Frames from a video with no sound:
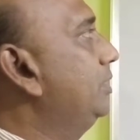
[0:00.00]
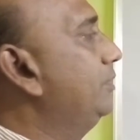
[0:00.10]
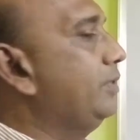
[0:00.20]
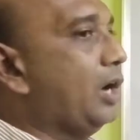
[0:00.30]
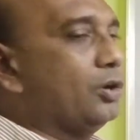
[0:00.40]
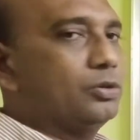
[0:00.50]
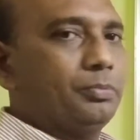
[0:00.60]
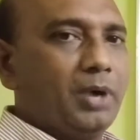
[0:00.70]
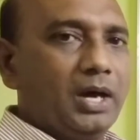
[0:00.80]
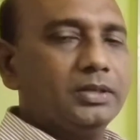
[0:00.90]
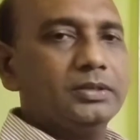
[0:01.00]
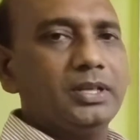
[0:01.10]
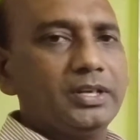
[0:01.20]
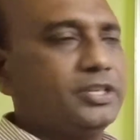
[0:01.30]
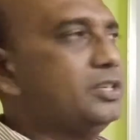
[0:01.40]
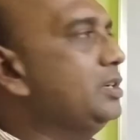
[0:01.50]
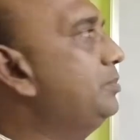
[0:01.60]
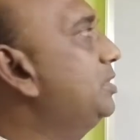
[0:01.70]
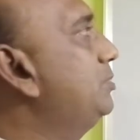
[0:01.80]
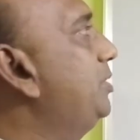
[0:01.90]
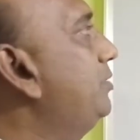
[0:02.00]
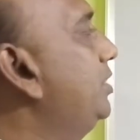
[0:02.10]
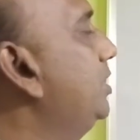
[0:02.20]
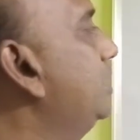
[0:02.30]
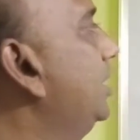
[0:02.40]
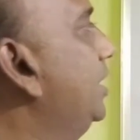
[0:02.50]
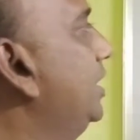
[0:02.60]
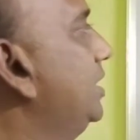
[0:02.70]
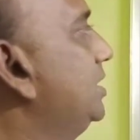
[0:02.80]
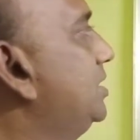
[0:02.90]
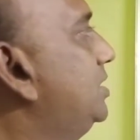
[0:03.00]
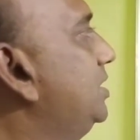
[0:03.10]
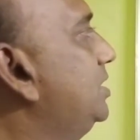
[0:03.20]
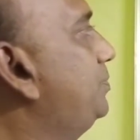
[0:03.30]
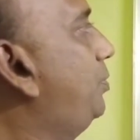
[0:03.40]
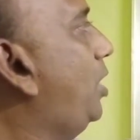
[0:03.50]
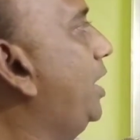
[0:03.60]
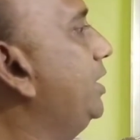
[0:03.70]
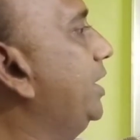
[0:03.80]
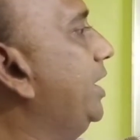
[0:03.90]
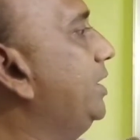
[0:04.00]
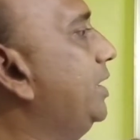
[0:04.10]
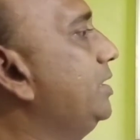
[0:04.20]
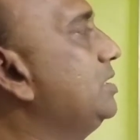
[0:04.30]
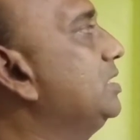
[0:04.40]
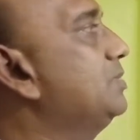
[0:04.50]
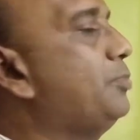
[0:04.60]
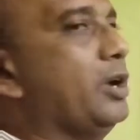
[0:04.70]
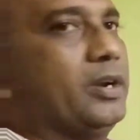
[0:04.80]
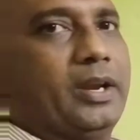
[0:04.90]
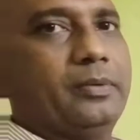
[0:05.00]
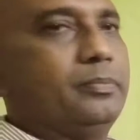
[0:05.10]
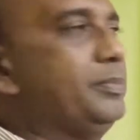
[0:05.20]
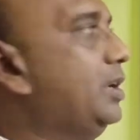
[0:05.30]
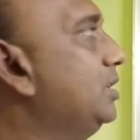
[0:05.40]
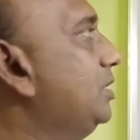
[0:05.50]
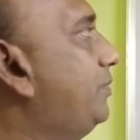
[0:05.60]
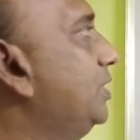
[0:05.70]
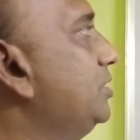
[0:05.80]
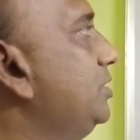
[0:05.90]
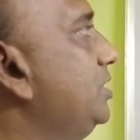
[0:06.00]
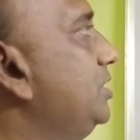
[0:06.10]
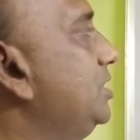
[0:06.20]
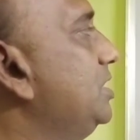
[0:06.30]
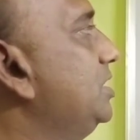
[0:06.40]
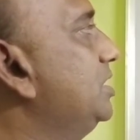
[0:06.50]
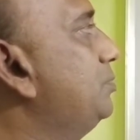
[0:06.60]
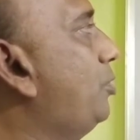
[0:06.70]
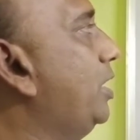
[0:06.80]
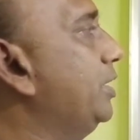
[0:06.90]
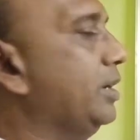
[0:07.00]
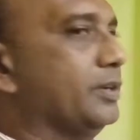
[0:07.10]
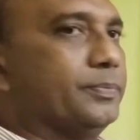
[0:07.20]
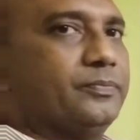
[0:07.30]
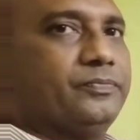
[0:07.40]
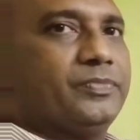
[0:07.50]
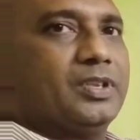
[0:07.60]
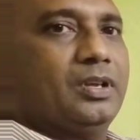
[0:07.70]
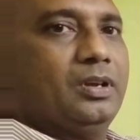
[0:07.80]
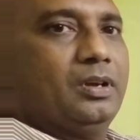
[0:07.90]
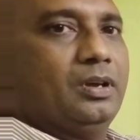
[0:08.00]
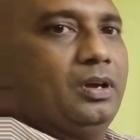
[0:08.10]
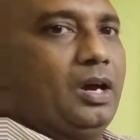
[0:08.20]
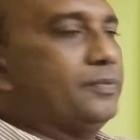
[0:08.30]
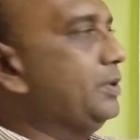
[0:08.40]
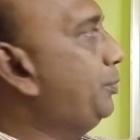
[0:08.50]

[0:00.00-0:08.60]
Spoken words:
we have to mark the rational numbers between 6.8 and 6.9, because the first digit is 6.8. After